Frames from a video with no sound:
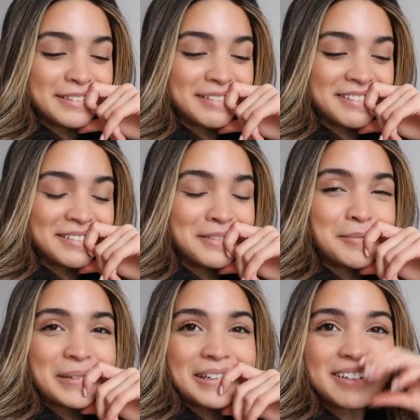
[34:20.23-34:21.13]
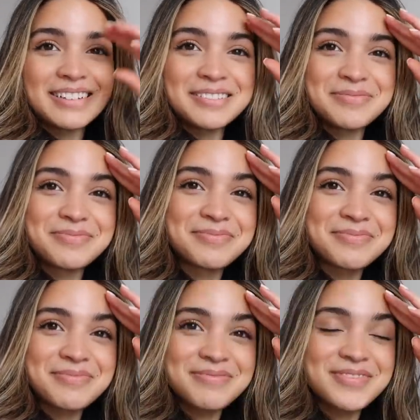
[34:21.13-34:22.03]
Oh my God,
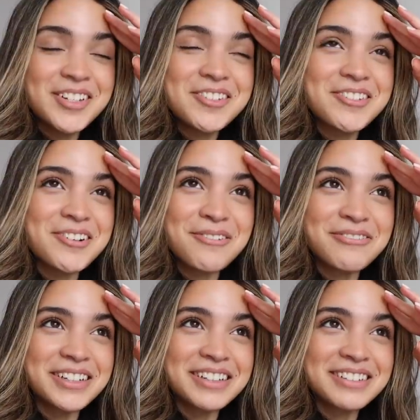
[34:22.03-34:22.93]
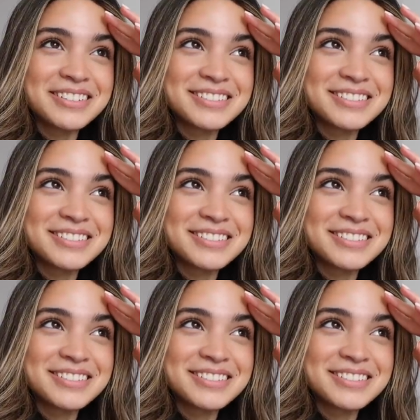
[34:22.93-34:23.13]
that's so funny.